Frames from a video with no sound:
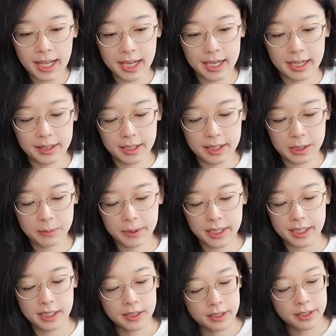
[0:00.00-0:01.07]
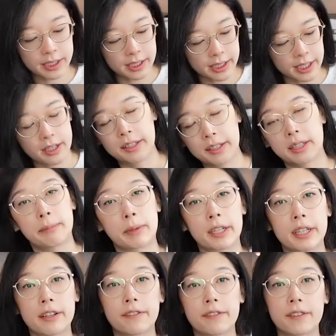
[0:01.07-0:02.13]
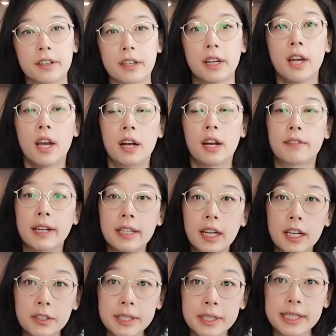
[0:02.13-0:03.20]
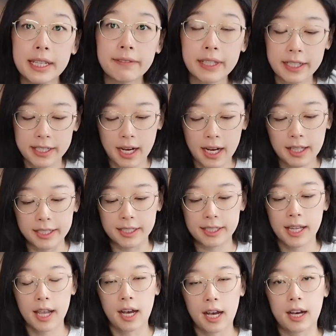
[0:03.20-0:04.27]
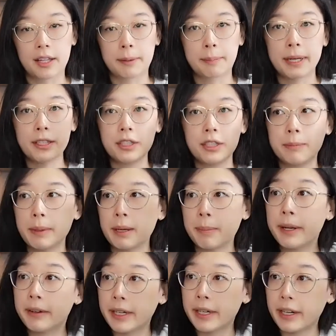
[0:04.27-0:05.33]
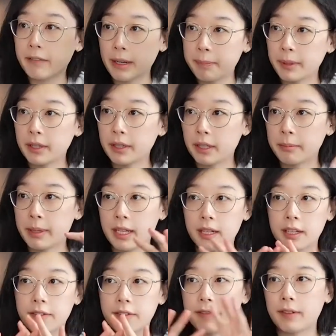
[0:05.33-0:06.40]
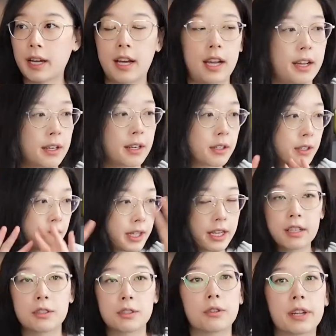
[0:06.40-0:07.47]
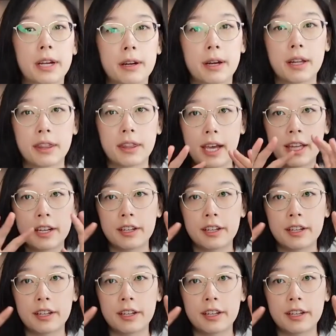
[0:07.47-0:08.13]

And this one is currently on the market for around $170. The price should be appearing right below me. If I don't know, the